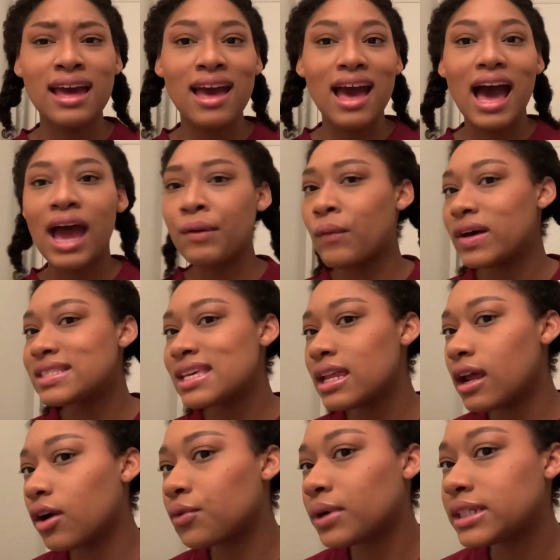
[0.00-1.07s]
I wasn't
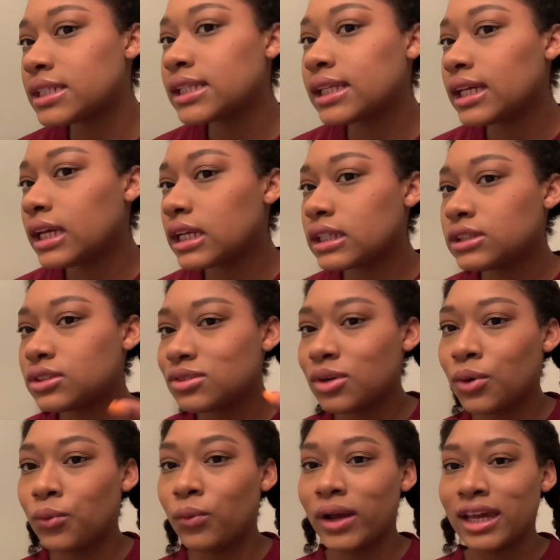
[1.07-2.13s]
originally gonna do a
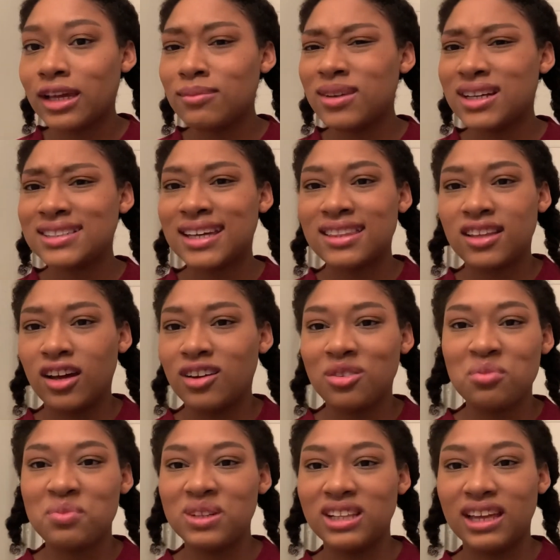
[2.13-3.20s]
wing because I thought it would
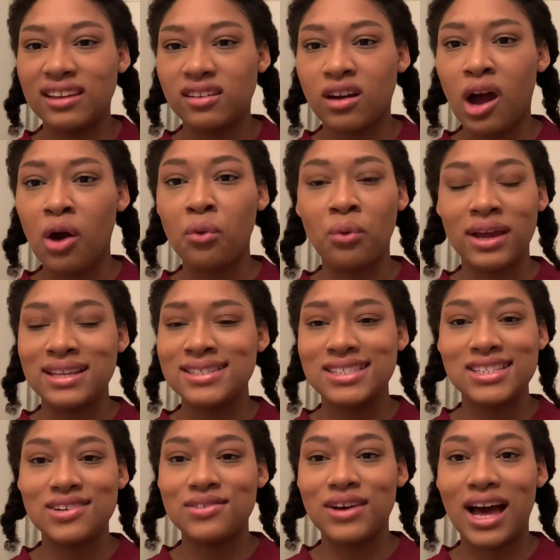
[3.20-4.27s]
be like a waste
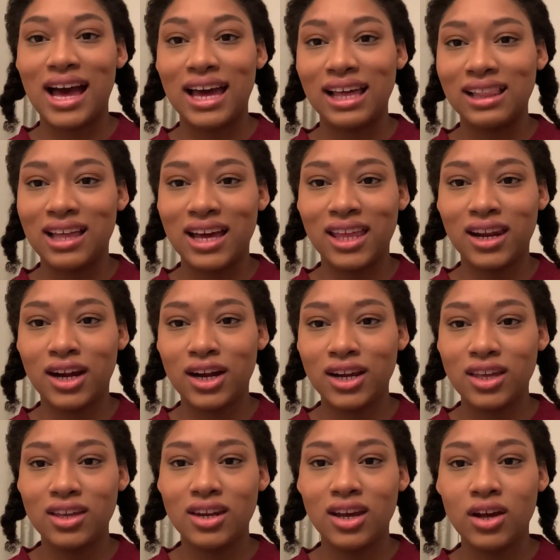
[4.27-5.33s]
of eyeliner,
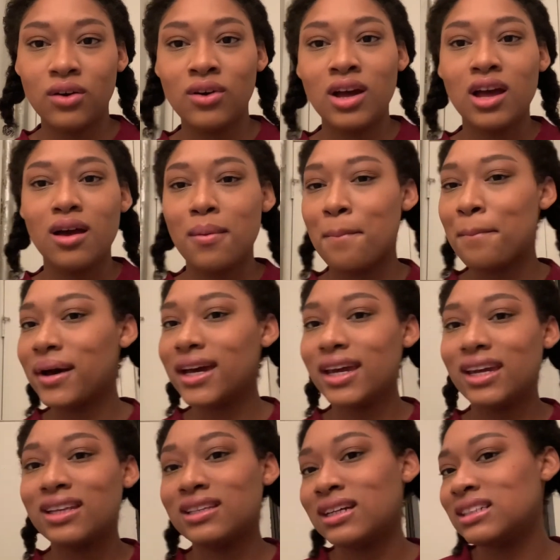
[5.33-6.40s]
you know? But
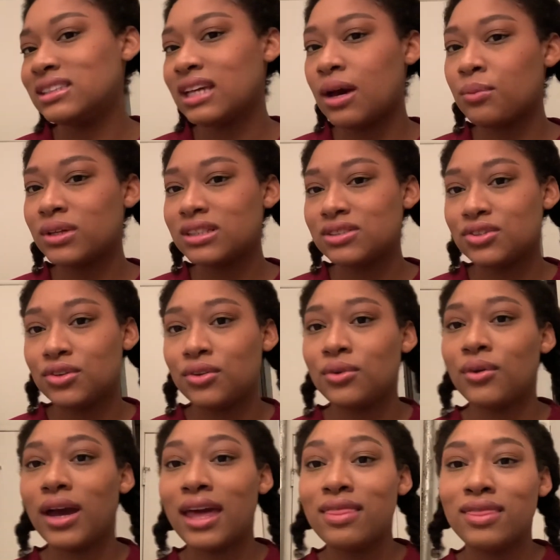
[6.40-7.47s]
it does come with 2,
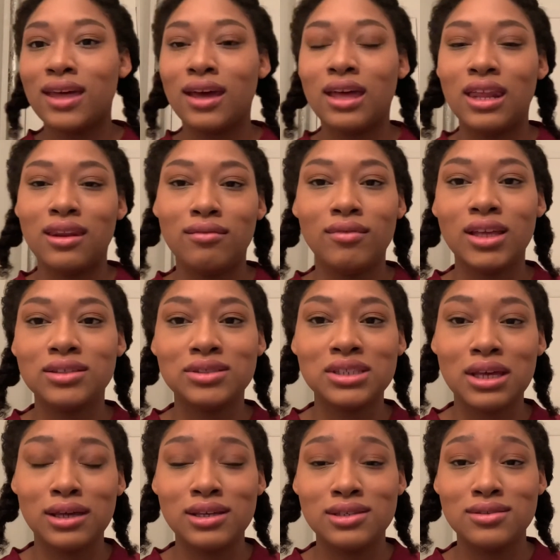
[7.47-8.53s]
and then it
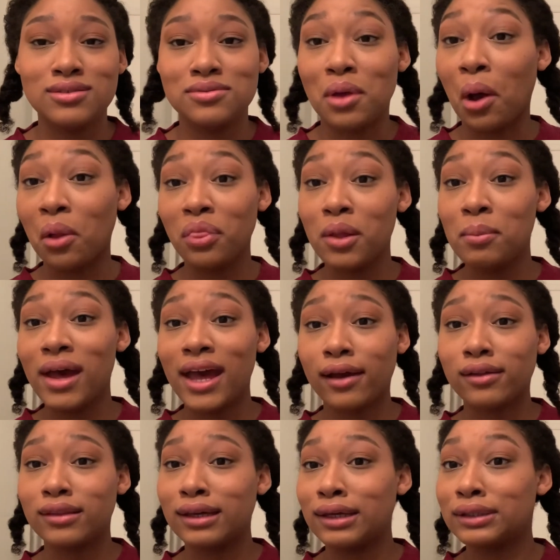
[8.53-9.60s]
says on the back
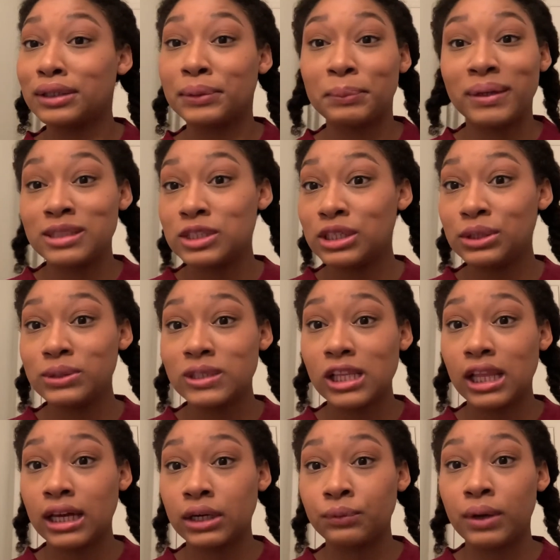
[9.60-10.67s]
that you're meant to use it
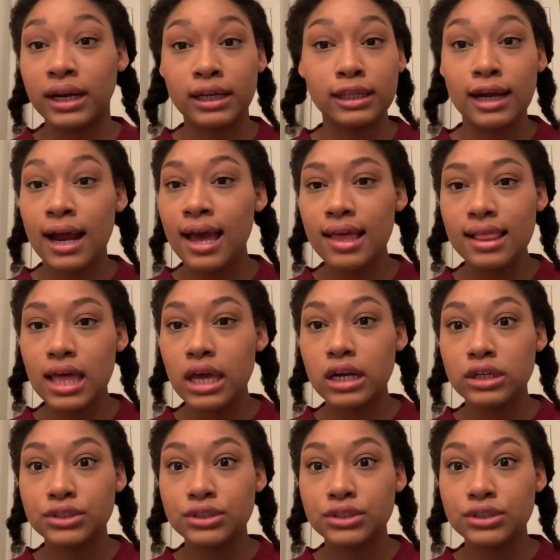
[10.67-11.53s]
like a regular eyeliner.